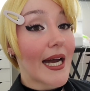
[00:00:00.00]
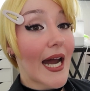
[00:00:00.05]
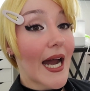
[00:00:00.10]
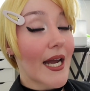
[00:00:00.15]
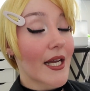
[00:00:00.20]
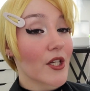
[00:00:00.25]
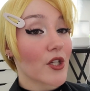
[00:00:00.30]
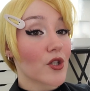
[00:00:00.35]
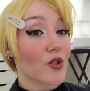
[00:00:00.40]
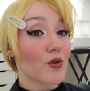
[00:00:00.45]
I
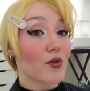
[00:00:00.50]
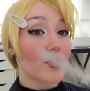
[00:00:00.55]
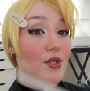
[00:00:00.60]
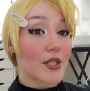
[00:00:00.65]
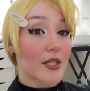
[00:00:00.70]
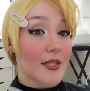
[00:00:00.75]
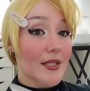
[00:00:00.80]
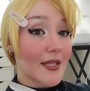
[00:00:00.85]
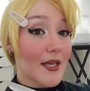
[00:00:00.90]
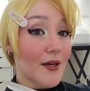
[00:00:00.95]

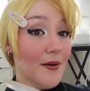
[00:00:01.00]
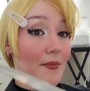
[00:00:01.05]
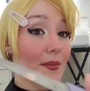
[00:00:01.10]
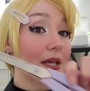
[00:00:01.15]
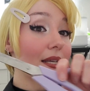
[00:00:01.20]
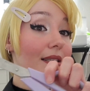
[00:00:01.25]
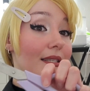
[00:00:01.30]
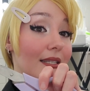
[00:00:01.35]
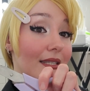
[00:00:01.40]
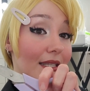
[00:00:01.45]
used some
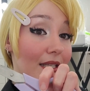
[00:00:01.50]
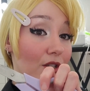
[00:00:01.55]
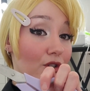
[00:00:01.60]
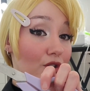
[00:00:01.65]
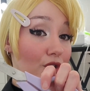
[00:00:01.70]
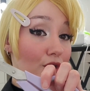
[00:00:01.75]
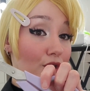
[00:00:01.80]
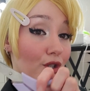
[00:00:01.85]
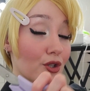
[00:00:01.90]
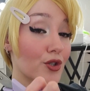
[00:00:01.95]

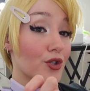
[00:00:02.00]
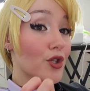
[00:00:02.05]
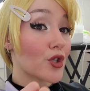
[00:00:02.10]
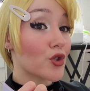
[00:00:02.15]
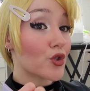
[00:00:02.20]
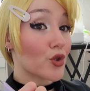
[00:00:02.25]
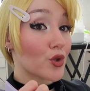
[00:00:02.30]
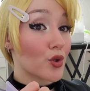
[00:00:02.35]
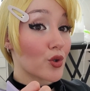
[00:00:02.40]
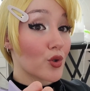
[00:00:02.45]
scissors
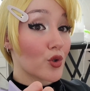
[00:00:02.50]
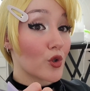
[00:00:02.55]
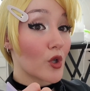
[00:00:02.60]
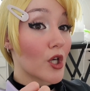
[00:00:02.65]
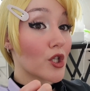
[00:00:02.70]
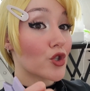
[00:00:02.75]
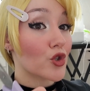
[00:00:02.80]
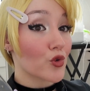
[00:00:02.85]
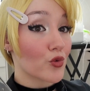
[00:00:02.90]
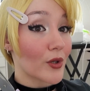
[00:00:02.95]
to
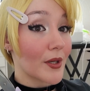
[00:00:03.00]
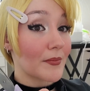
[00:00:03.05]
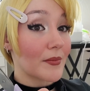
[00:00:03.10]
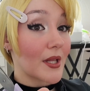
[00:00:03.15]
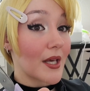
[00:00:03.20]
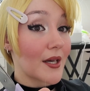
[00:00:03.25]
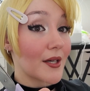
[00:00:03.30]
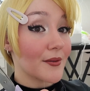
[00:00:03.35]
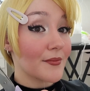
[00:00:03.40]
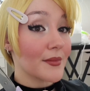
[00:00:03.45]
trim
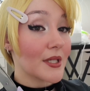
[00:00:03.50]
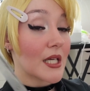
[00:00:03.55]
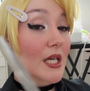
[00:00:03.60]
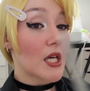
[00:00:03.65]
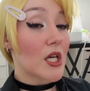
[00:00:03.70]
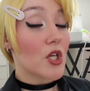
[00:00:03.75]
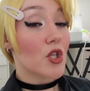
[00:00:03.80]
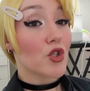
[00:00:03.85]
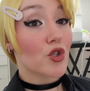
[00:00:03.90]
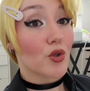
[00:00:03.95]
them
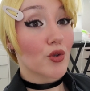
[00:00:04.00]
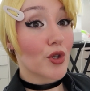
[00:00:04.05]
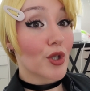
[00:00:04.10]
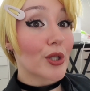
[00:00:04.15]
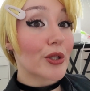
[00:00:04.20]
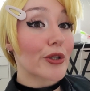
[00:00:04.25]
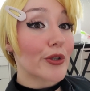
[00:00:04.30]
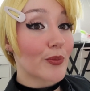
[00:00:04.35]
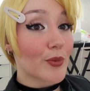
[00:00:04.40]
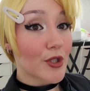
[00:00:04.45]
so they're a
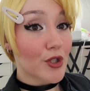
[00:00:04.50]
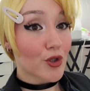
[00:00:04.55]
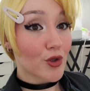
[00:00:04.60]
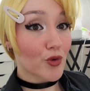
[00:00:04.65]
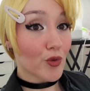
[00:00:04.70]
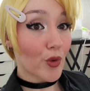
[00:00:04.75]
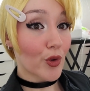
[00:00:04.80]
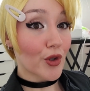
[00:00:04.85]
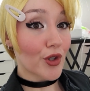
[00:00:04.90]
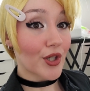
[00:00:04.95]
little bit
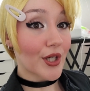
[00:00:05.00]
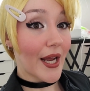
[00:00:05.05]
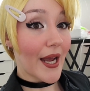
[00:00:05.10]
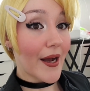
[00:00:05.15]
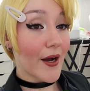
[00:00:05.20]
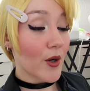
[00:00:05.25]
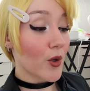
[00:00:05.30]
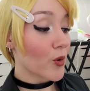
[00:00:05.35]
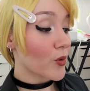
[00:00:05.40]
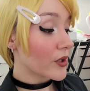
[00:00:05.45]
shorter
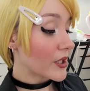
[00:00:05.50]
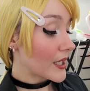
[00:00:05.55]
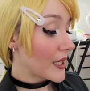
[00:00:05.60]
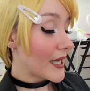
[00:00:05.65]
now,